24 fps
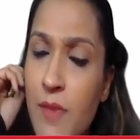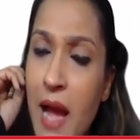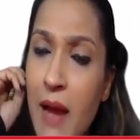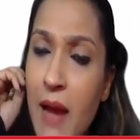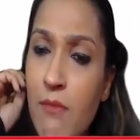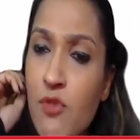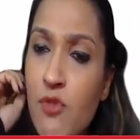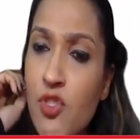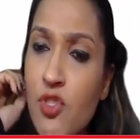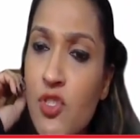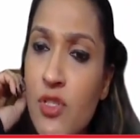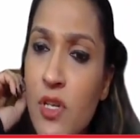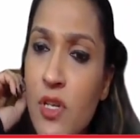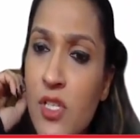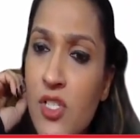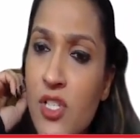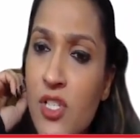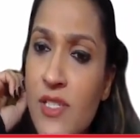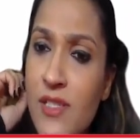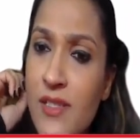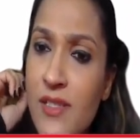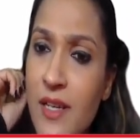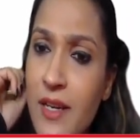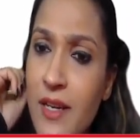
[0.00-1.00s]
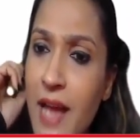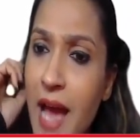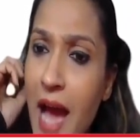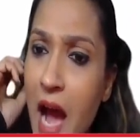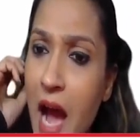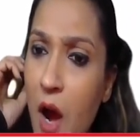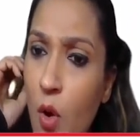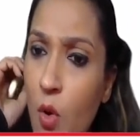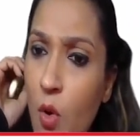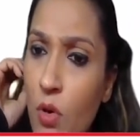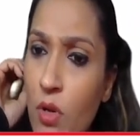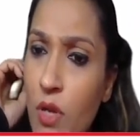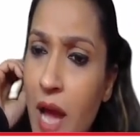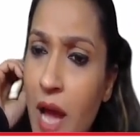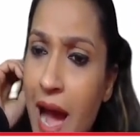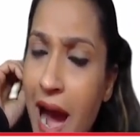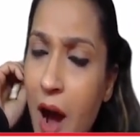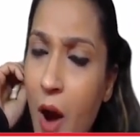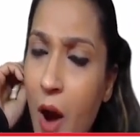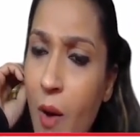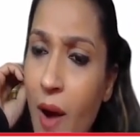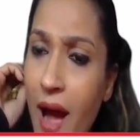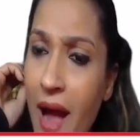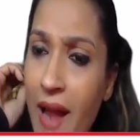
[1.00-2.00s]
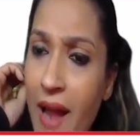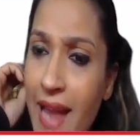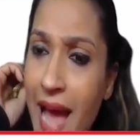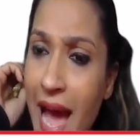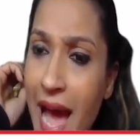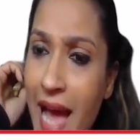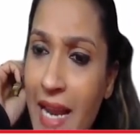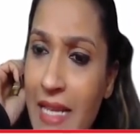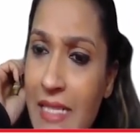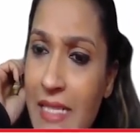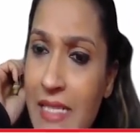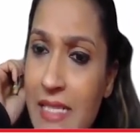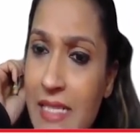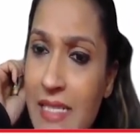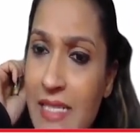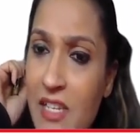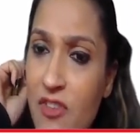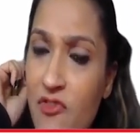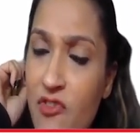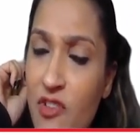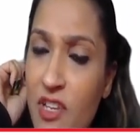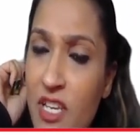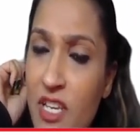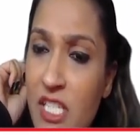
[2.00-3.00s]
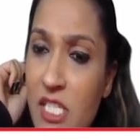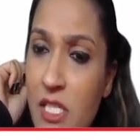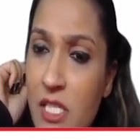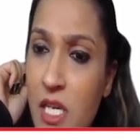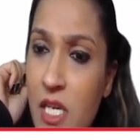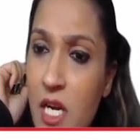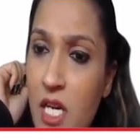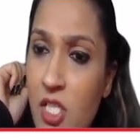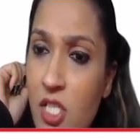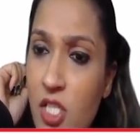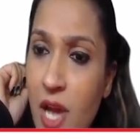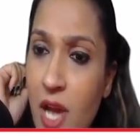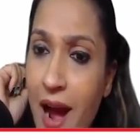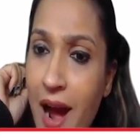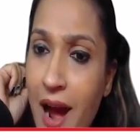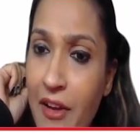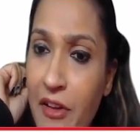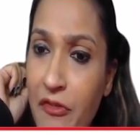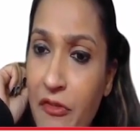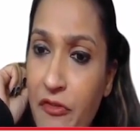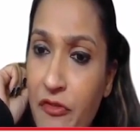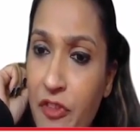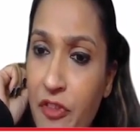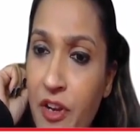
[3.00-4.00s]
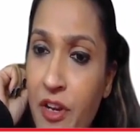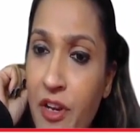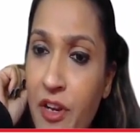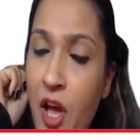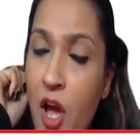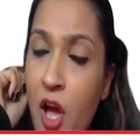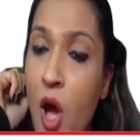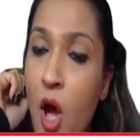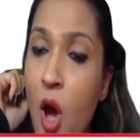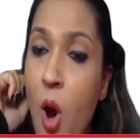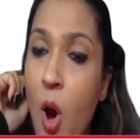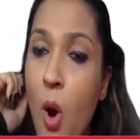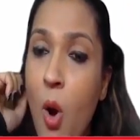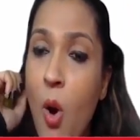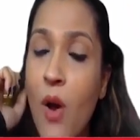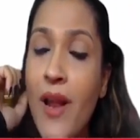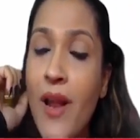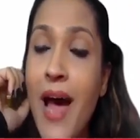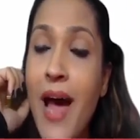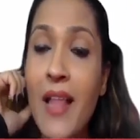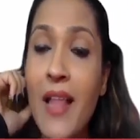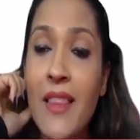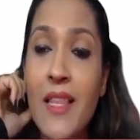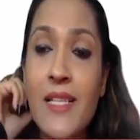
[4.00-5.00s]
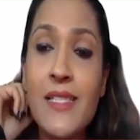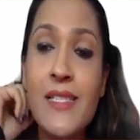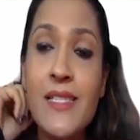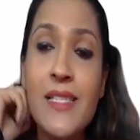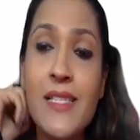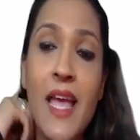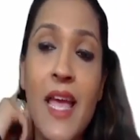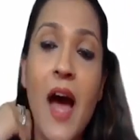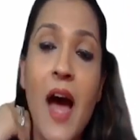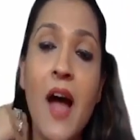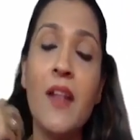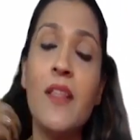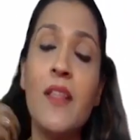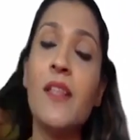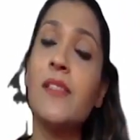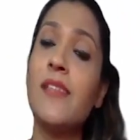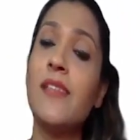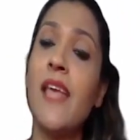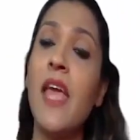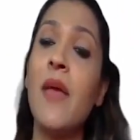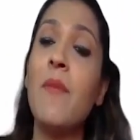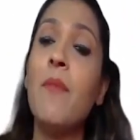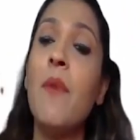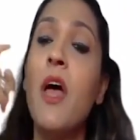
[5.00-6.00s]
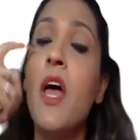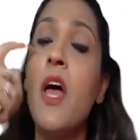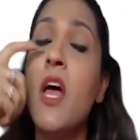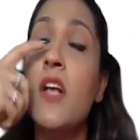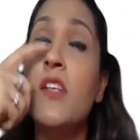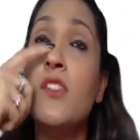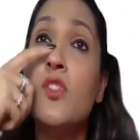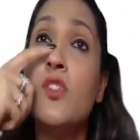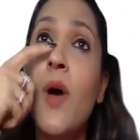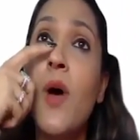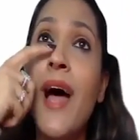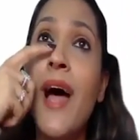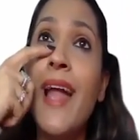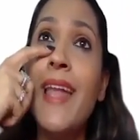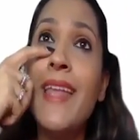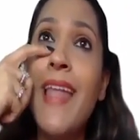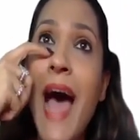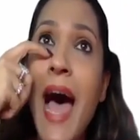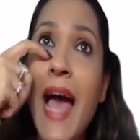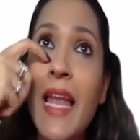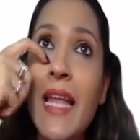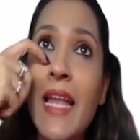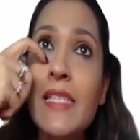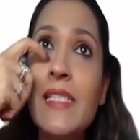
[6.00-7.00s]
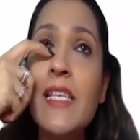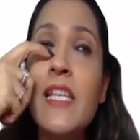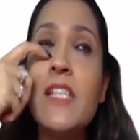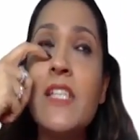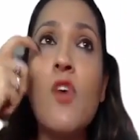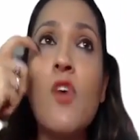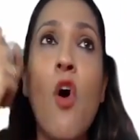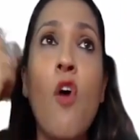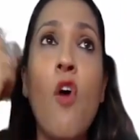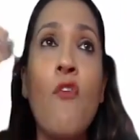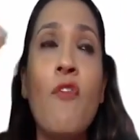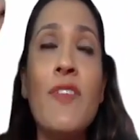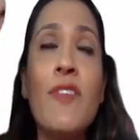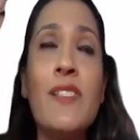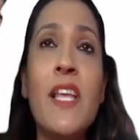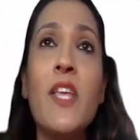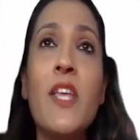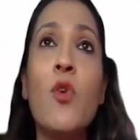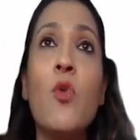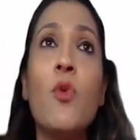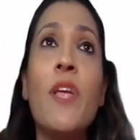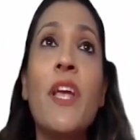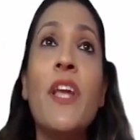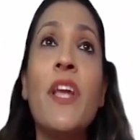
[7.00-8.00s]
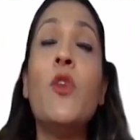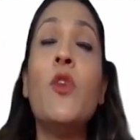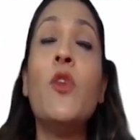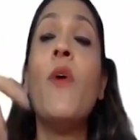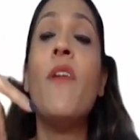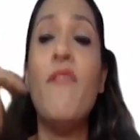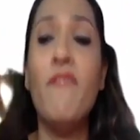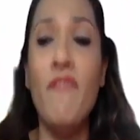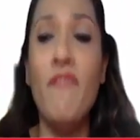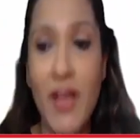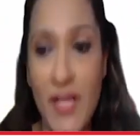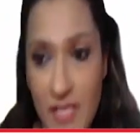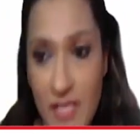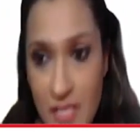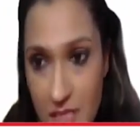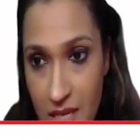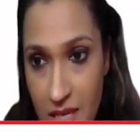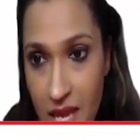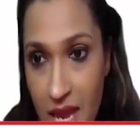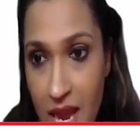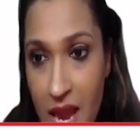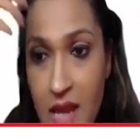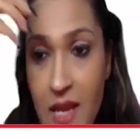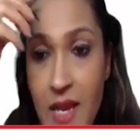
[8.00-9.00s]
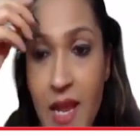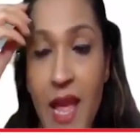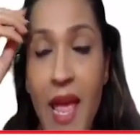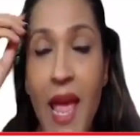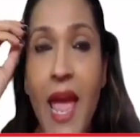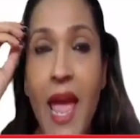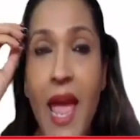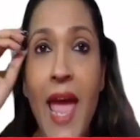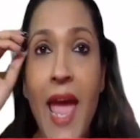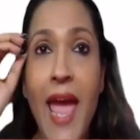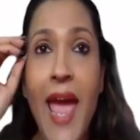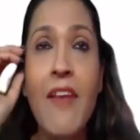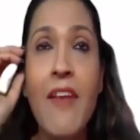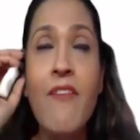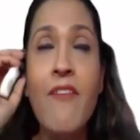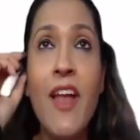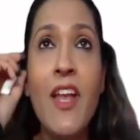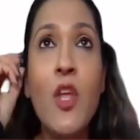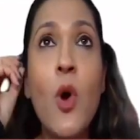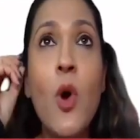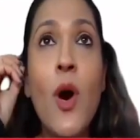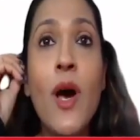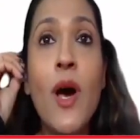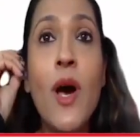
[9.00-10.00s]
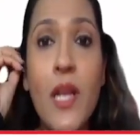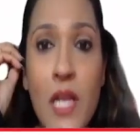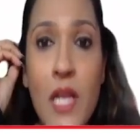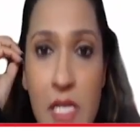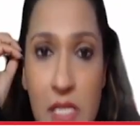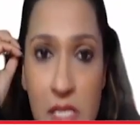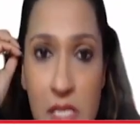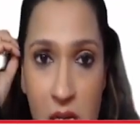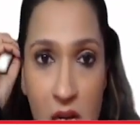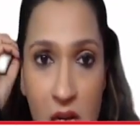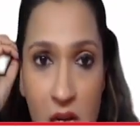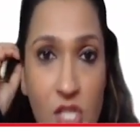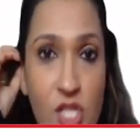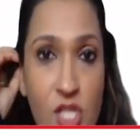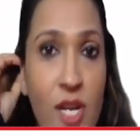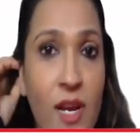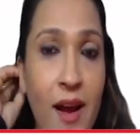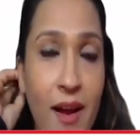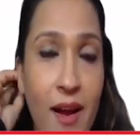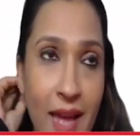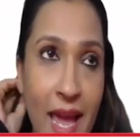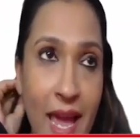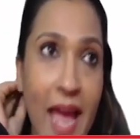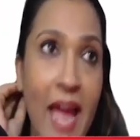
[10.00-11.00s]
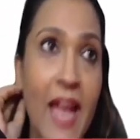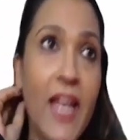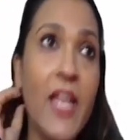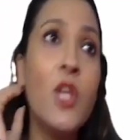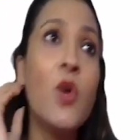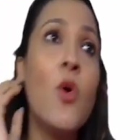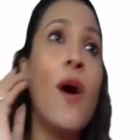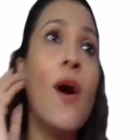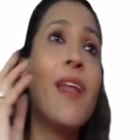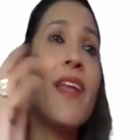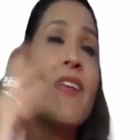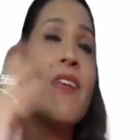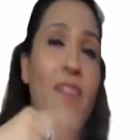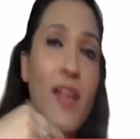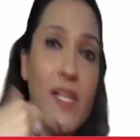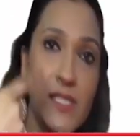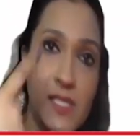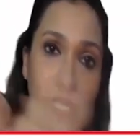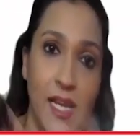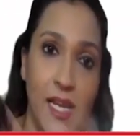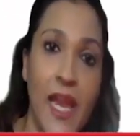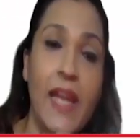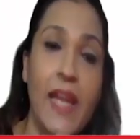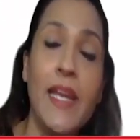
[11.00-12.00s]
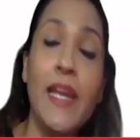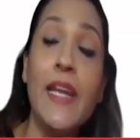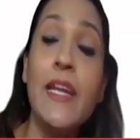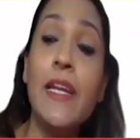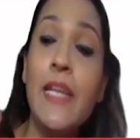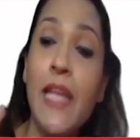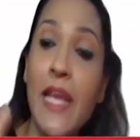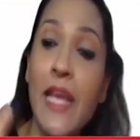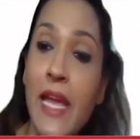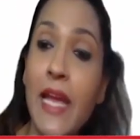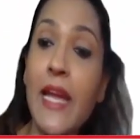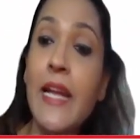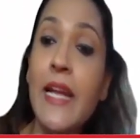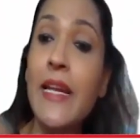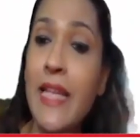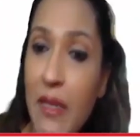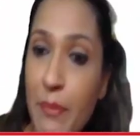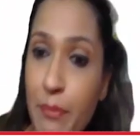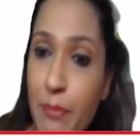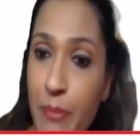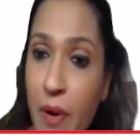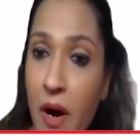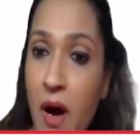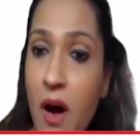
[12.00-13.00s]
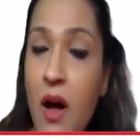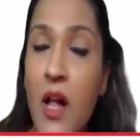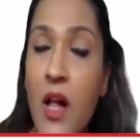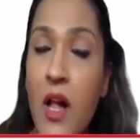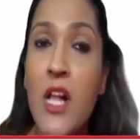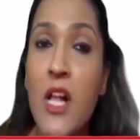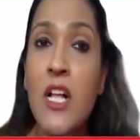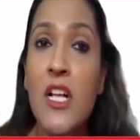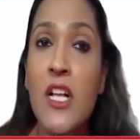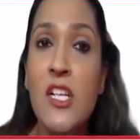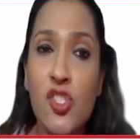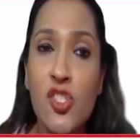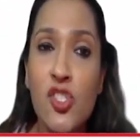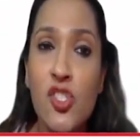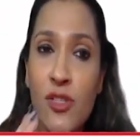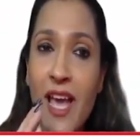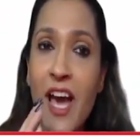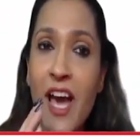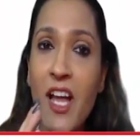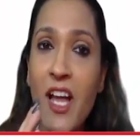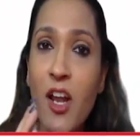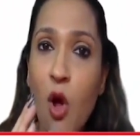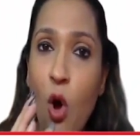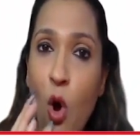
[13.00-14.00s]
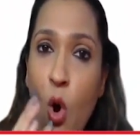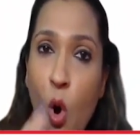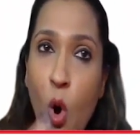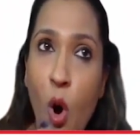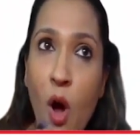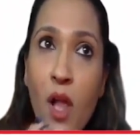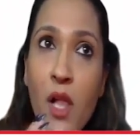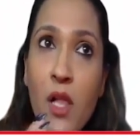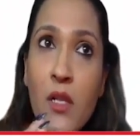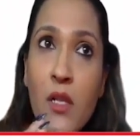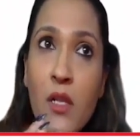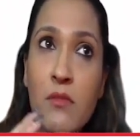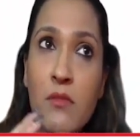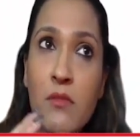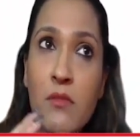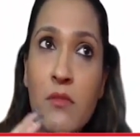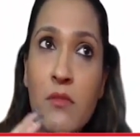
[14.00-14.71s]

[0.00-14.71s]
Ma'am, just a doubt, how analysis and research are different, or are they the same? So analysis, obviously you need to investigate. And when you are researching, again, you are investigating, digging deeper. So they are all